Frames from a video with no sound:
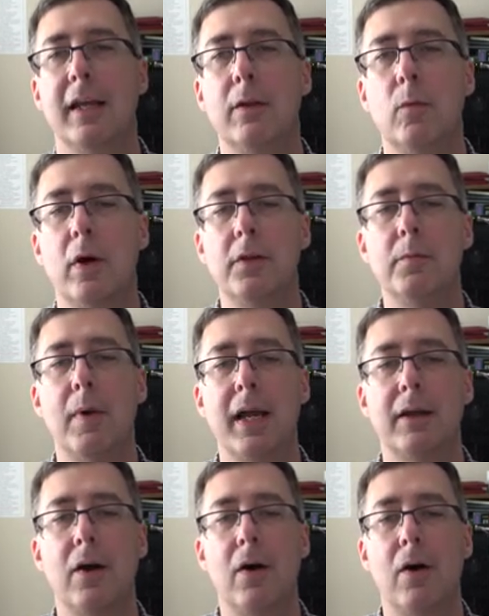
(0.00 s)
in what you
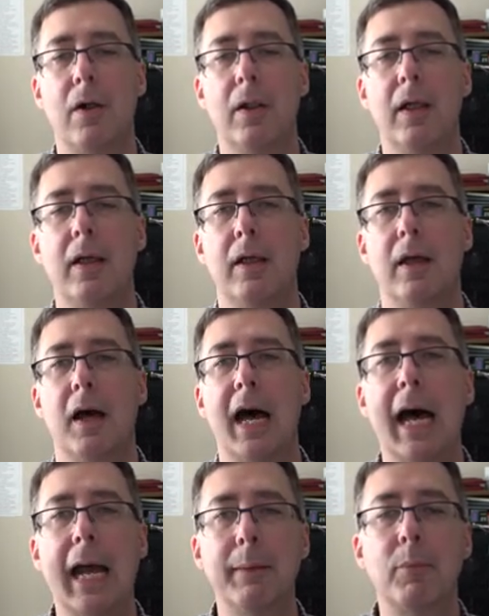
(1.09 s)
might call
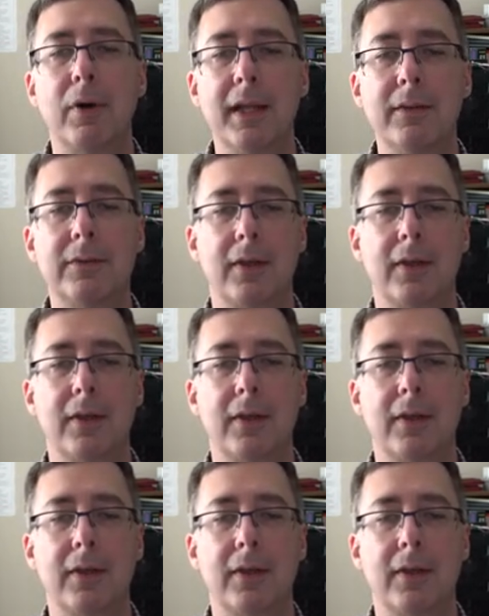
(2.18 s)
hybrids